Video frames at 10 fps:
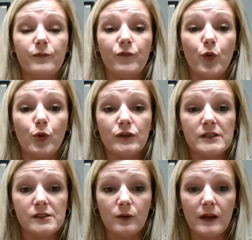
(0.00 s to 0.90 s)
for
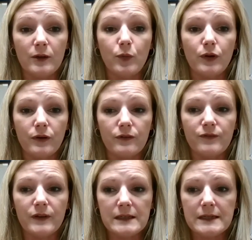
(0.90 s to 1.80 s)
dislocated worker
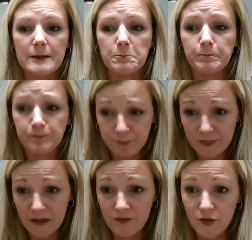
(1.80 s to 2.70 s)
funding.
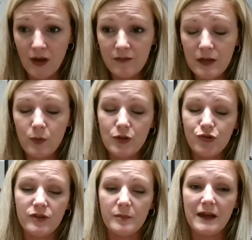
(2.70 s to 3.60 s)
If you have any
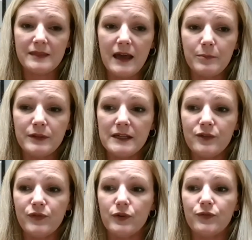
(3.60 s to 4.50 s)
questions about that, please
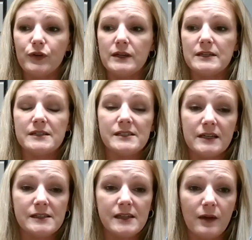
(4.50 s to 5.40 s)
feel free to
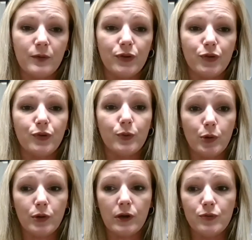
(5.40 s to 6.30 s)
discuss that with your career
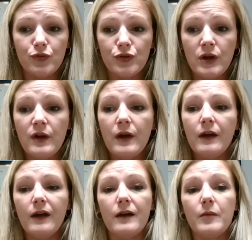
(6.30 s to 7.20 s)
coach.
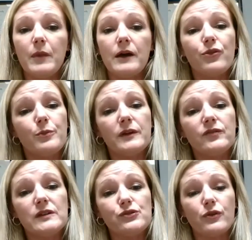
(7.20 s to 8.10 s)
Other
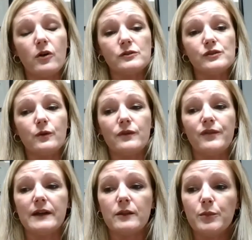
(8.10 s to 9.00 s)
benefits are also
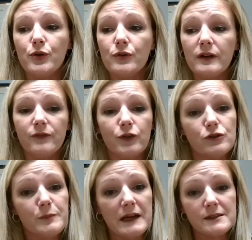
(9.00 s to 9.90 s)
available. If your
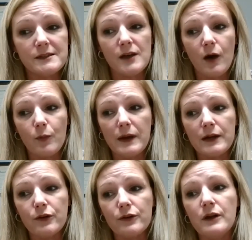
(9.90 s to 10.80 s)
spouse is a
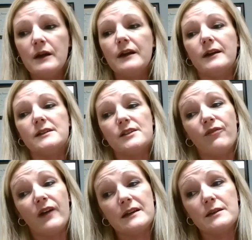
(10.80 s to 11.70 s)
homemaker and is
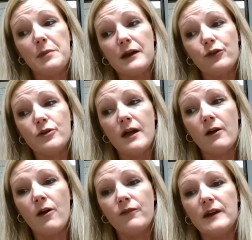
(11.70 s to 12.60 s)
affected by your
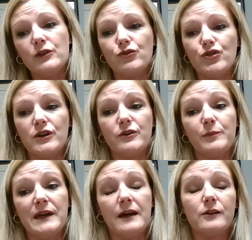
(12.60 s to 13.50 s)
layoff, he or she could
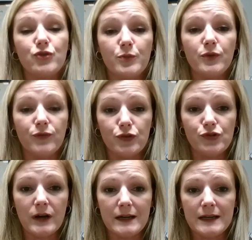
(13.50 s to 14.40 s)
be eligible for
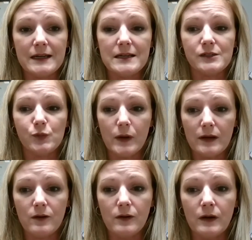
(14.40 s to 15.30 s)
training as
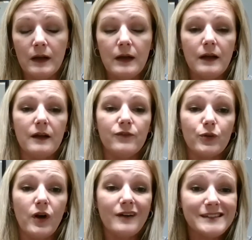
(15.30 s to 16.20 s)
well. If you'll
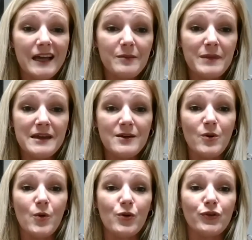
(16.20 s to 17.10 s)
contact me
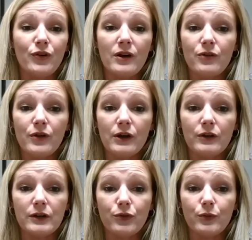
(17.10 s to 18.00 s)
or your other
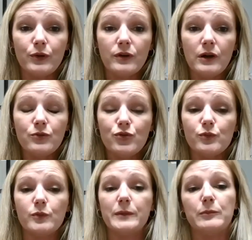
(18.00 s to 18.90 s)
area career coach,
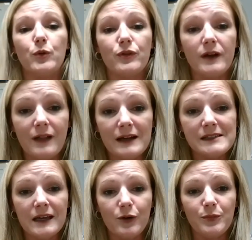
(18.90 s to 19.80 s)
we'll be more than glad
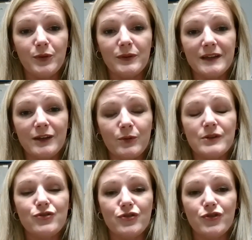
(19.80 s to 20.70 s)
to help you with any
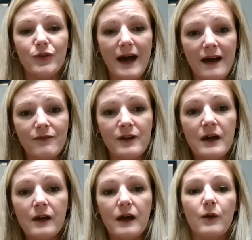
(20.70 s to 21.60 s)
questions you have.
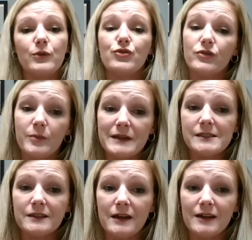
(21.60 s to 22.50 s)
I wish you the
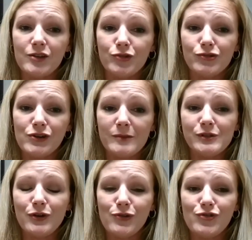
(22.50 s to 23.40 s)
best of luck in your job
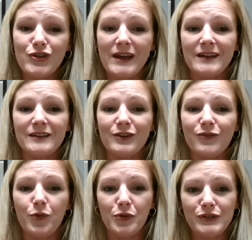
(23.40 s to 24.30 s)
search and look
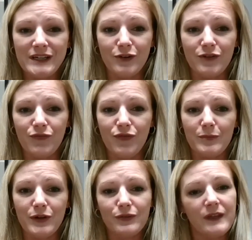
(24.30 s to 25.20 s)
forward to hearing
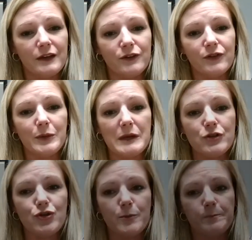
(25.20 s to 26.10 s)
from you. Thank you very
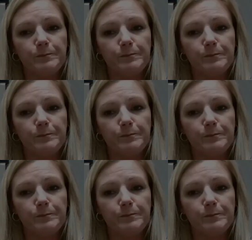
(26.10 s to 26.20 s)
much.